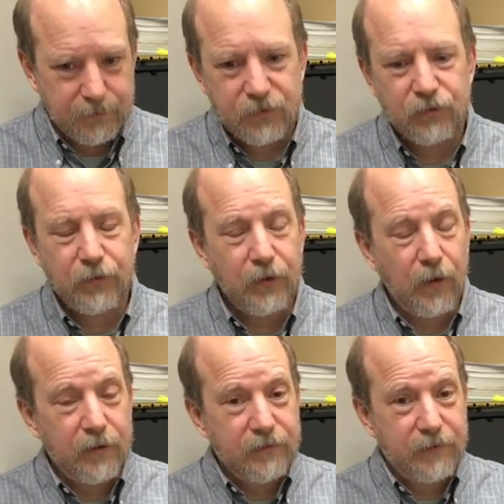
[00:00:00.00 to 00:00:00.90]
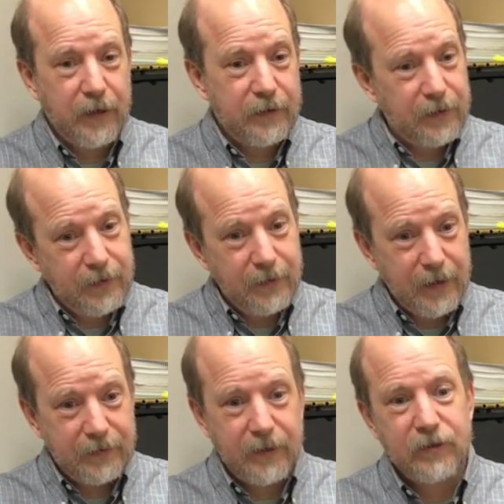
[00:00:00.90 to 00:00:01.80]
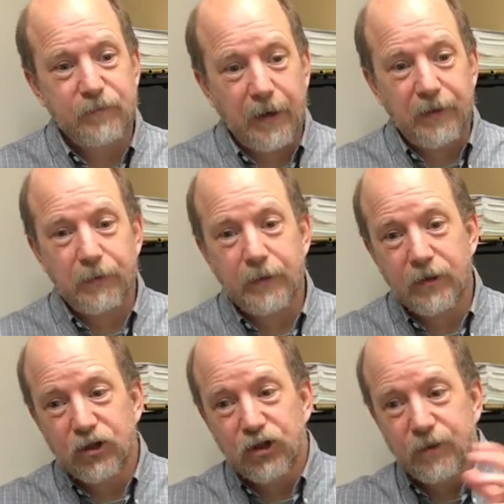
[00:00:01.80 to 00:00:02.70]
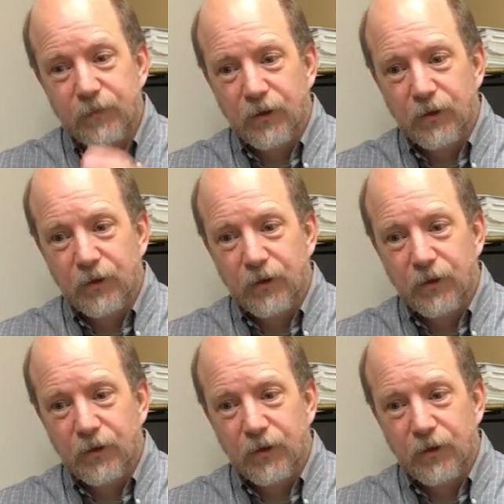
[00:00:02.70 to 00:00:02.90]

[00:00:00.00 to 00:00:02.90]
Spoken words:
So they're all defined in that case by their relationship to